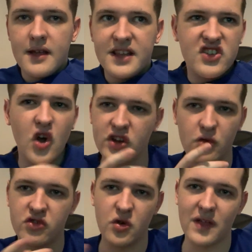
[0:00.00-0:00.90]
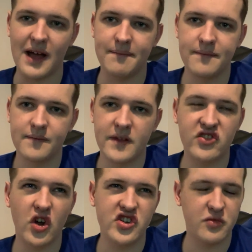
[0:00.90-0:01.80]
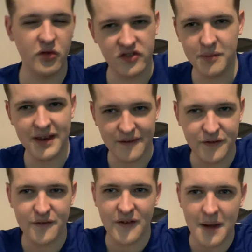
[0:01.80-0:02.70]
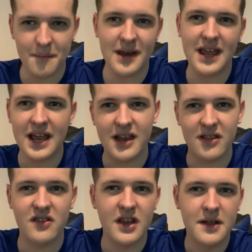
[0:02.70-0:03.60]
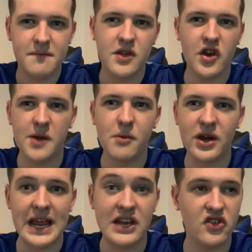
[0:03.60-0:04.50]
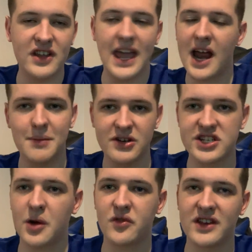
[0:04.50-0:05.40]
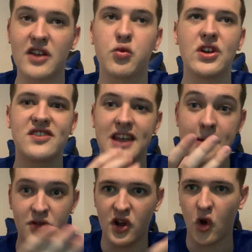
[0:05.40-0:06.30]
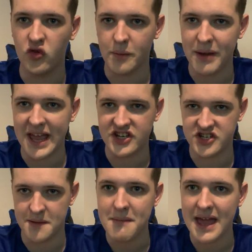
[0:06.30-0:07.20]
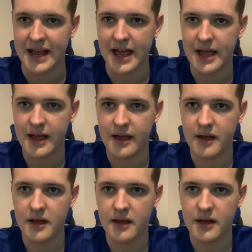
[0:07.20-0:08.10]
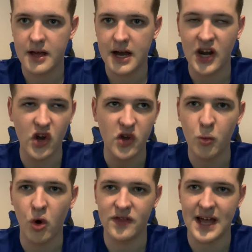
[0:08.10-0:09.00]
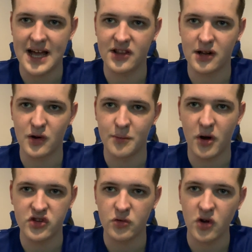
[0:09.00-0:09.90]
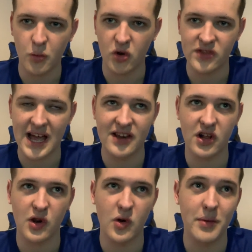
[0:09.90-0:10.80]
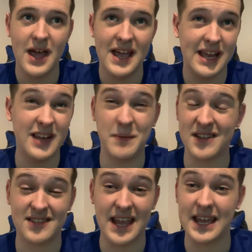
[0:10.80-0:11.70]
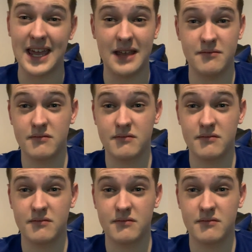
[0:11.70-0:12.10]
This guy don't do that. This guy just wants to be there for the family and, you know, the money. He doesn't care about Chelsea. That's what it seems like on the pitch to me. And I don't want that at the club. I do not want that at the club. He's been stinky.